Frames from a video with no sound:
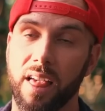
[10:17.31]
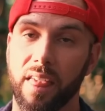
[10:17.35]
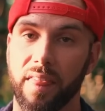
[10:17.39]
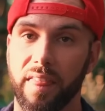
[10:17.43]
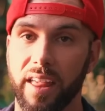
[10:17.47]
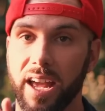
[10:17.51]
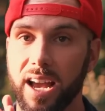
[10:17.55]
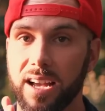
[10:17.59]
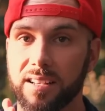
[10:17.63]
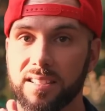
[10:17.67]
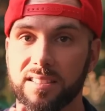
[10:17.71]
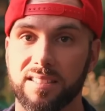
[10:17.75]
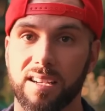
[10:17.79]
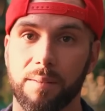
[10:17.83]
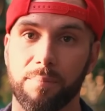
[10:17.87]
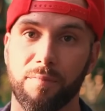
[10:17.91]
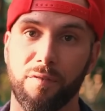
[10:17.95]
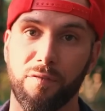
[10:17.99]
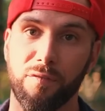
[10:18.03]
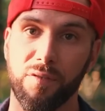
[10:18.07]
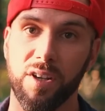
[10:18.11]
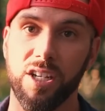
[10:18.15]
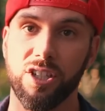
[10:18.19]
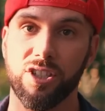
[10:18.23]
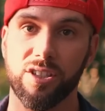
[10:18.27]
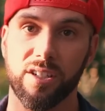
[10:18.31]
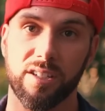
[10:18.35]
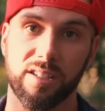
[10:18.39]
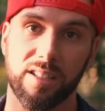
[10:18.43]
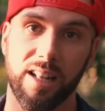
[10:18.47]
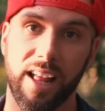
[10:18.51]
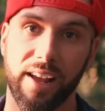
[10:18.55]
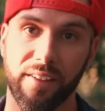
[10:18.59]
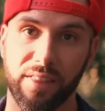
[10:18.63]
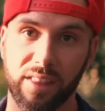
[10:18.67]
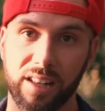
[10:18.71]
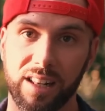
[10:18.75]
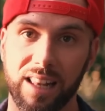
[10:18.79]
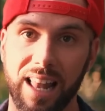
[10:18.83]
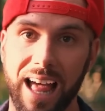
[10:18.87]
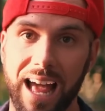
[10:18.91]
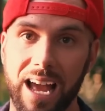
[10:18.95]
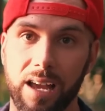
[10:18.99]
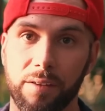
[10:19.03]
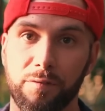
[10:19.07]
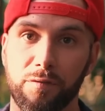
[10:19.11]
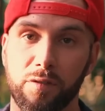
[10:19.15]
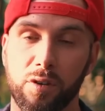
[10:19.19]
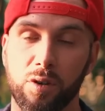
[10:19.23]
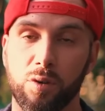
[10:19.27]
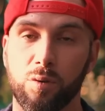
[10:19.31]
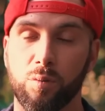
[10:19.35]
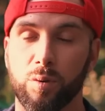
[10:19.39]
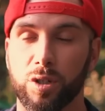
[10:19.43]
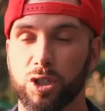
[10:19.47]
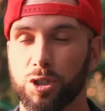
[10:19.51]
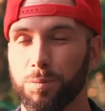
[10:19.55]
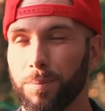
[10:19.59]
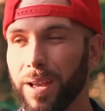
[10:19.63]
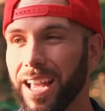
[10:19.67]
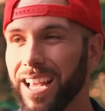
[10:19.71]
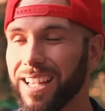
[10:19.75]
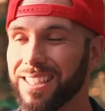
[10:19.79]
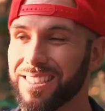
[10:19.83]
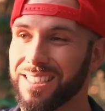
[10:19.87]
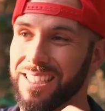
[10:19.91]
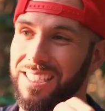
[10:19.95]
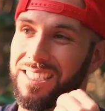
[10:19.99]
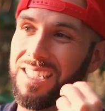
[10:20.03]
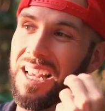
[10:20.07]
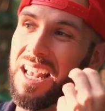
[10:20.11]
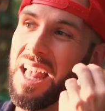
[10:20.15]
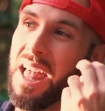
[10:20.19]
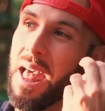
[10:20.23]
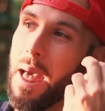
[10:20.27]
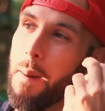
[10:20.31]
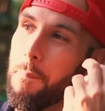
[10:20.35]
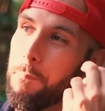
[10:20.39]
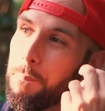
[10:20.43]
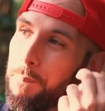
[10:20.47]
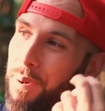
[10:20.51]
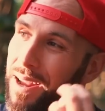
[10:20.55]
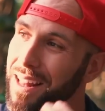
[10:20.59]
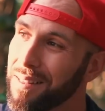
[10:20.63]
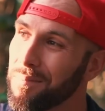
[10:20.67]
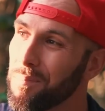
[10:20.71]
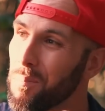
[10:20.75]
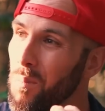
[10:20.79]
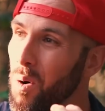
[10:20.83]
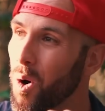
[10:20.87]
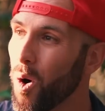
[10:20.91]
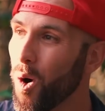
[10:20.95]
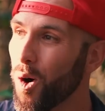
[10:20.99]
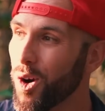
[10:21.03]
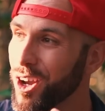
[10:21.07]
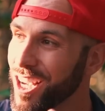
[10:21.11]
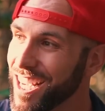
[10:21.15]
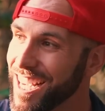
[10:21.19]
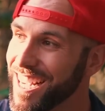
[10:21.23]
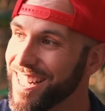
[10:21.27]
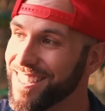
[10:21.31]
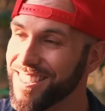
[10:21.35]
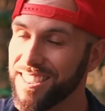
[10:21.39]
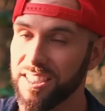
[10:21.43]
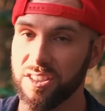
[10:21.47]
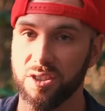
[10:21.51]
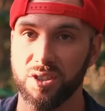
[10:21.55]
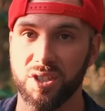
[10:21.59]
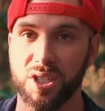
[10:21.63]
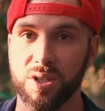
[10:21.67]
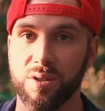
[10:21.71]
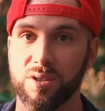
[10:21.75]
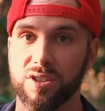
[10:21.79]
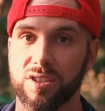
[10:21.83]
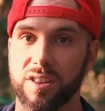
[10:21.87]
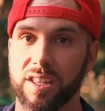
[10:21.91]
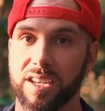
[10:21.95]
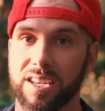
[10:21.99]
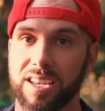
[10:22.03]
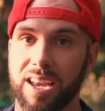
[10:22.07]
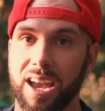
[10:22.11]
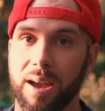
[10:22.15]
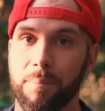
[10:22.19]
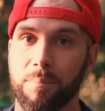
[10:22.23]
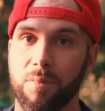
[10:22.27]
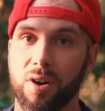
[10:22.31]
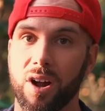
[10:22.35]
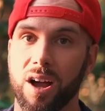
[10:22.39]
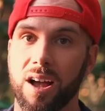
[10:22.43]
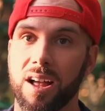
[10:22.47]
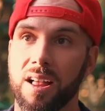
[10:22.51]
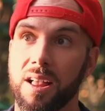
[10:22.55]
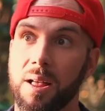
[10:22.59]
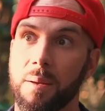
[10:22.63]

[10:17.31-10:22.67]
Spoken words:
There are some features like the live view which makes it a bit more easy to use the camera,